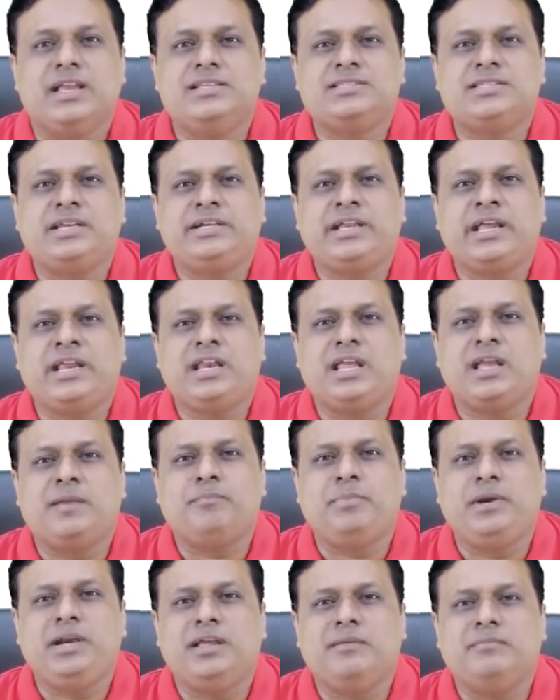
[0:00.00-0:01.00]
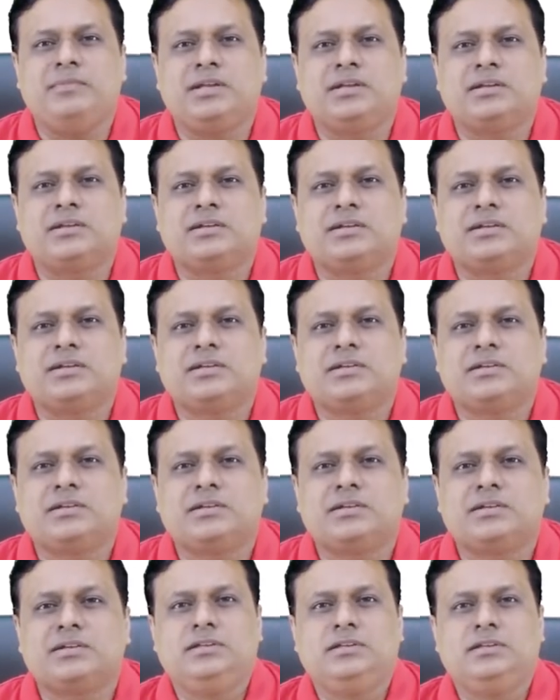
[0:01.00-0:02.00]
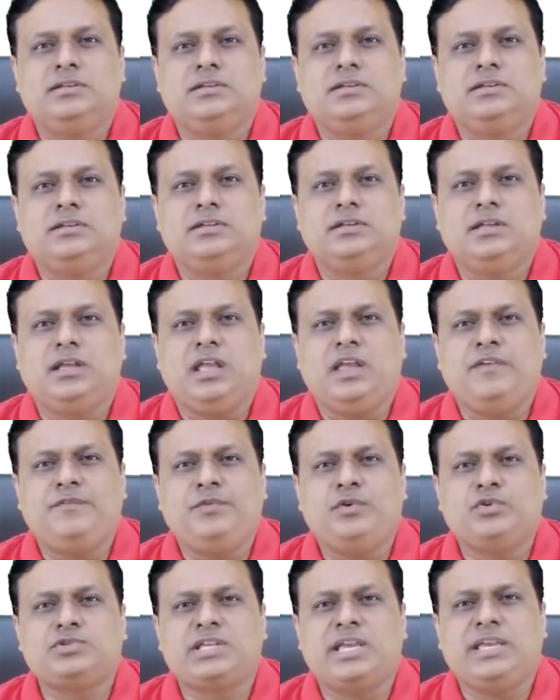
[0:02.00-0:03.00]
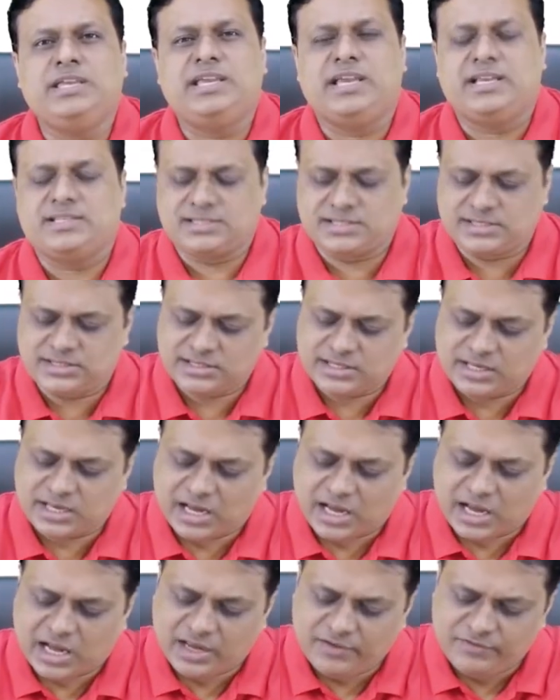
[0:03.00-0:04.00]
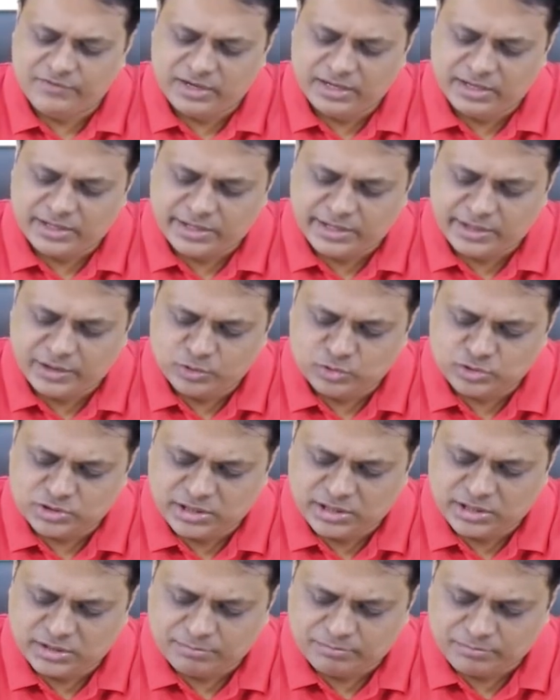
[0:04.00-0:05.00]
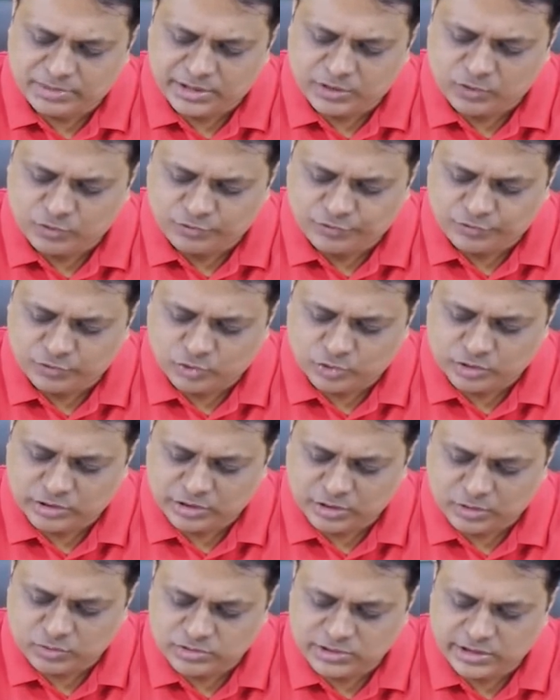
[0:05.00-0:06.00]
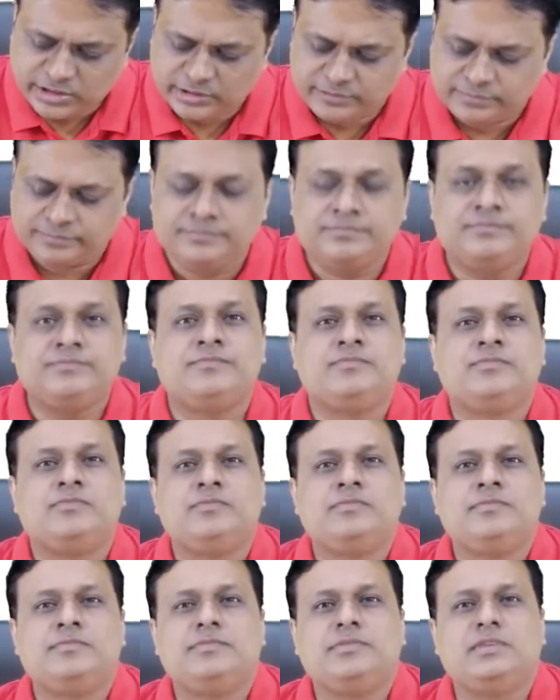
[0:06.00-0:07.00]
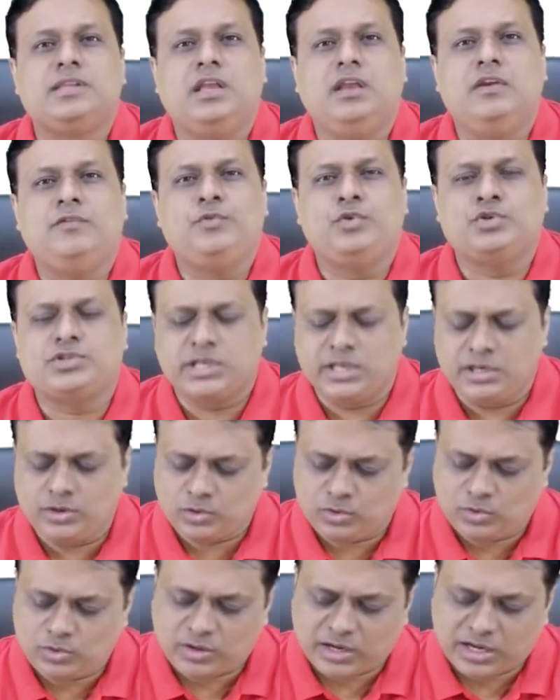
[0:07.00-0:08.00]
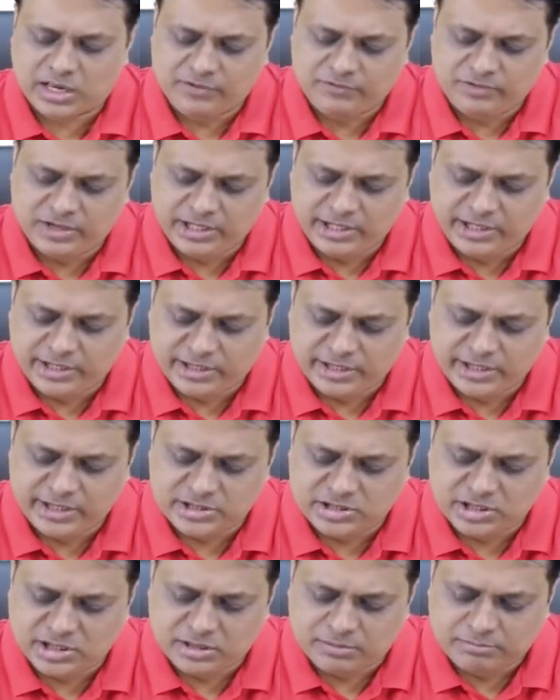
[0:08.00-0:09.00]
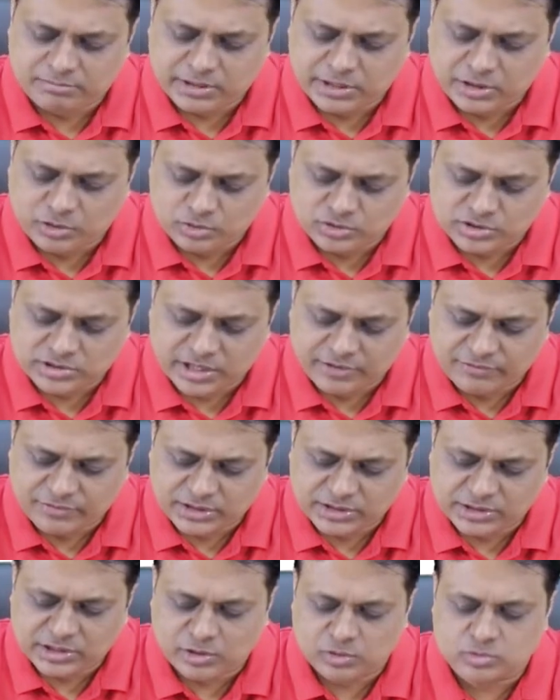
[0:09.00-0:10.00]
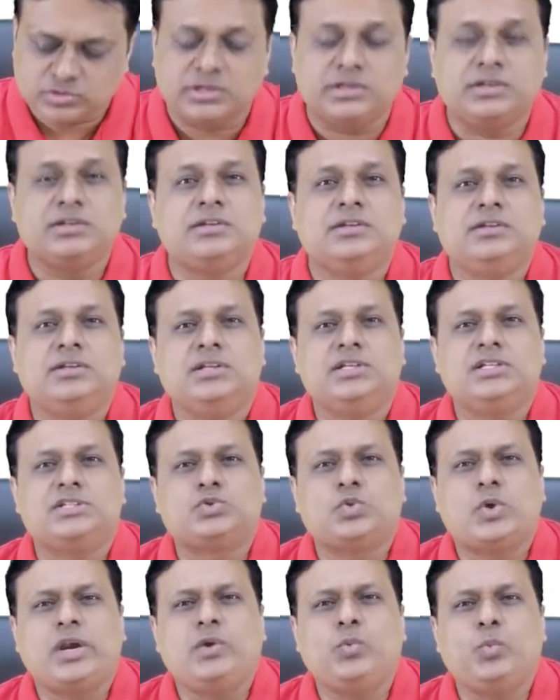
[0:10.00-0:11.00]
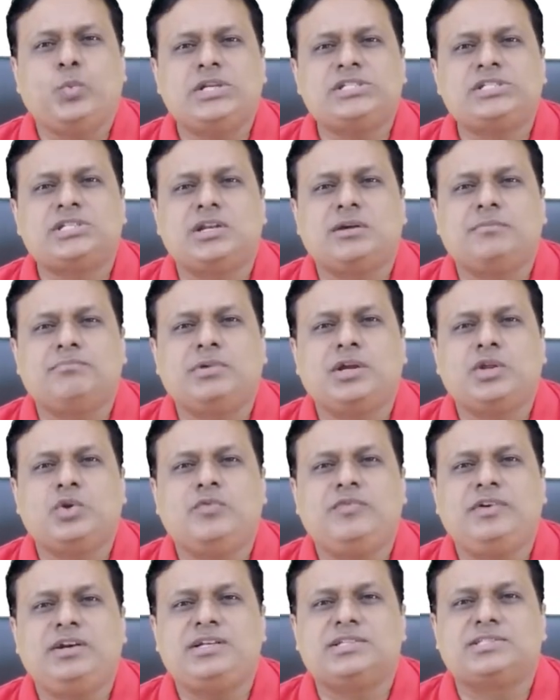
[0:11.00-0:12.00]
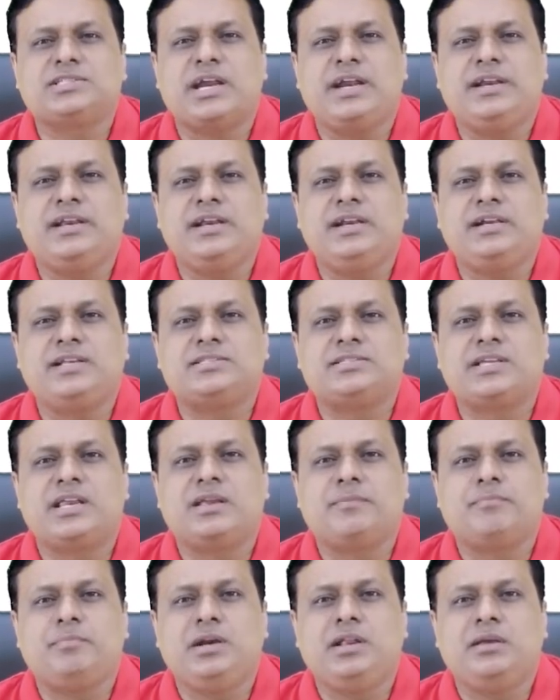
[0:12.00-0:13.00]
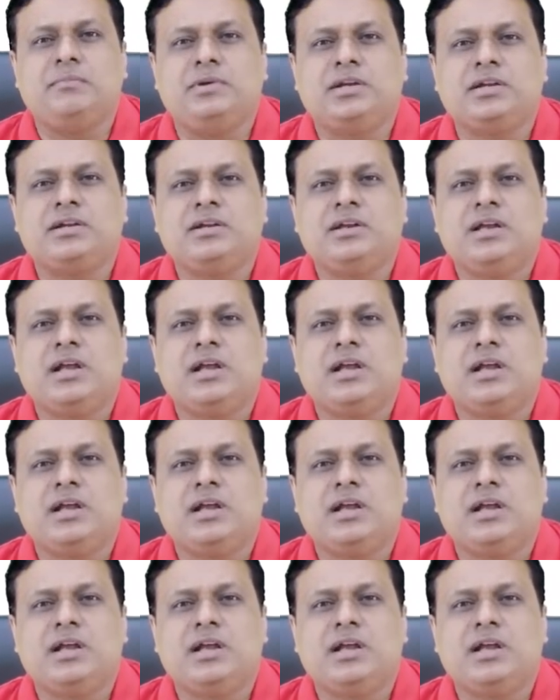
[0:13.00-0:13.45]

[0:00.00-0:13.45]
Is it an epidemic? If you say yes, I will reduce the number to 4000. If you say no, I will increase the number to 7000. So at which number you will decide it is an epidemic?